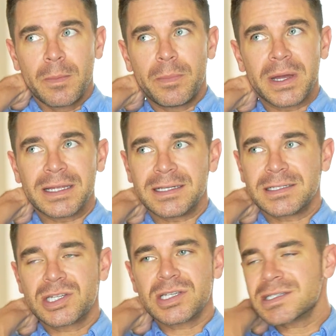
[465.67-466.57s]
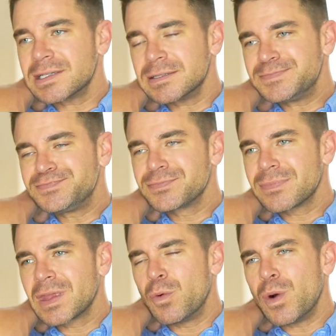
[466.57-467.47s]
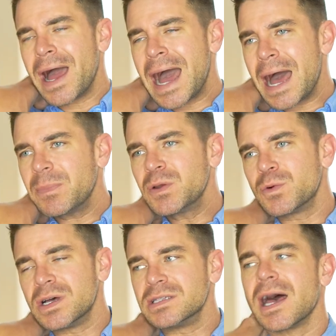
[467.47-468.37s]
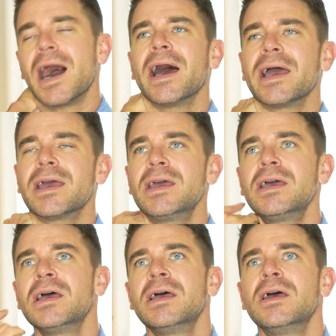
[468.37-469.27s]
but what happened was I